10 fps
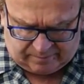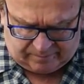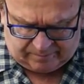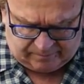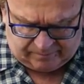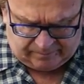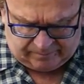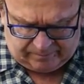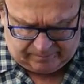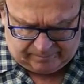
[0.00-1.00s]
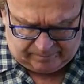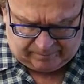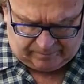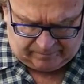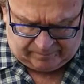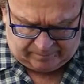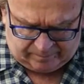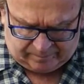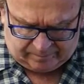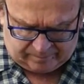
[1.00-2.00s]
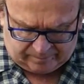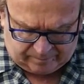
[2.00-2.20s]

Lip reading: No one is speaking in this clip.